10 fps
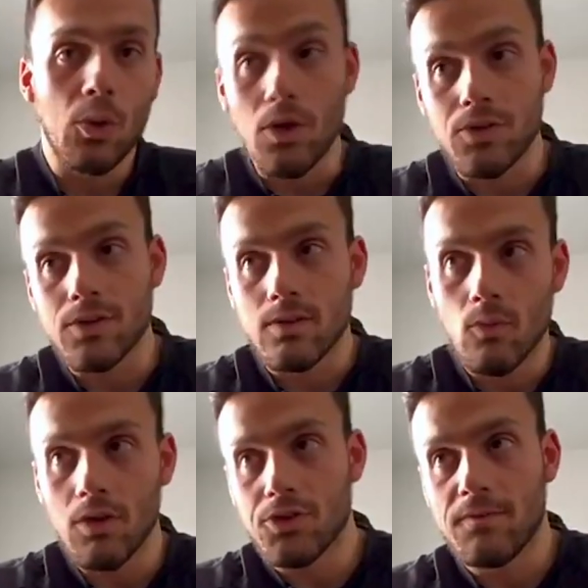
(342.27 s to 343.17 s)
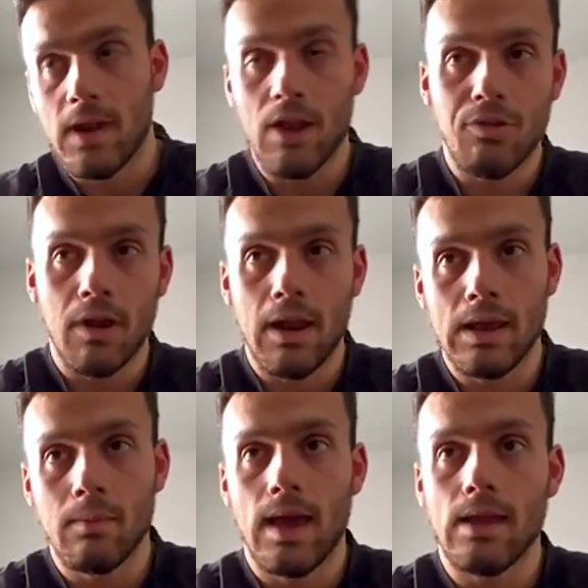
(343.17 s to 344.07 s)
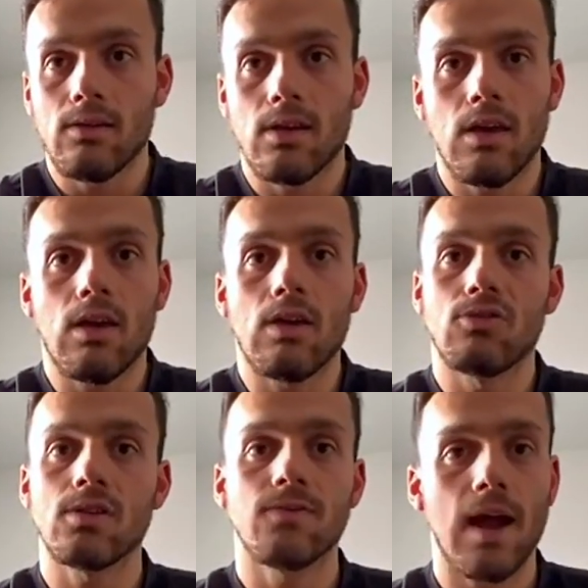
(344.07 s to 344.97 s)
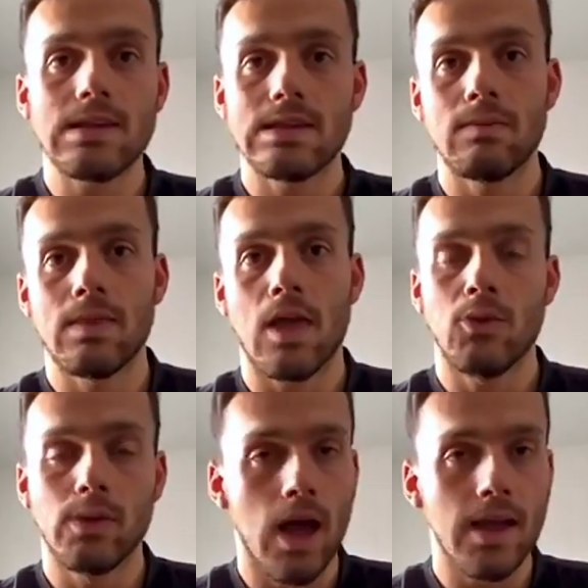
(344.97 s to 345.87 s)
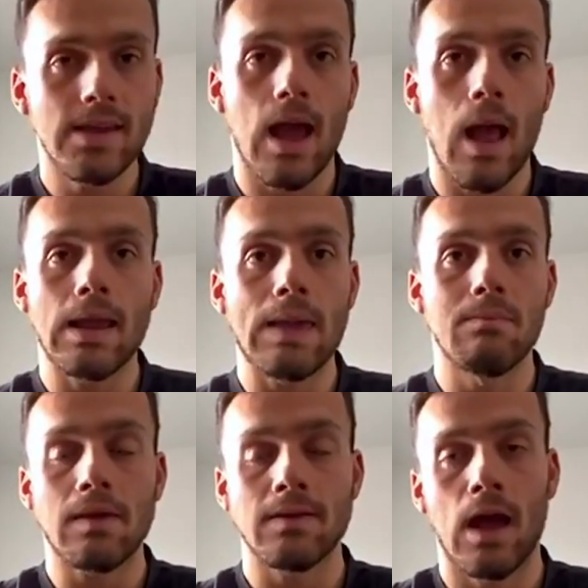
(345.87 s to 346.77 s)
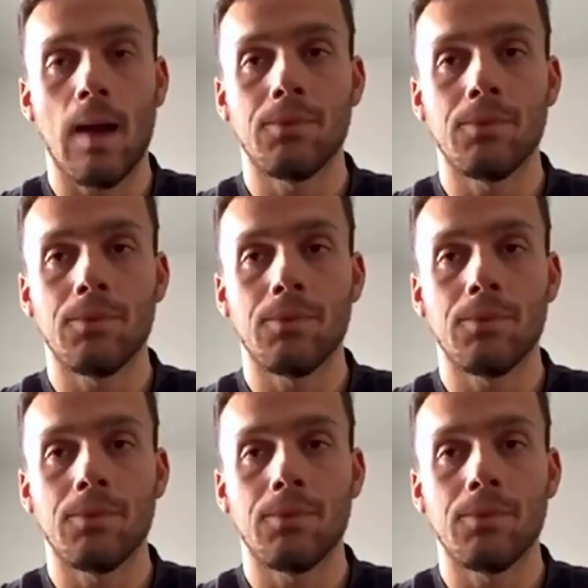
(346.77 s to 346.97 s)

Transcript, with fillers: What's what's good for land training?" I'm like, just find something that you like and keep mixing it up.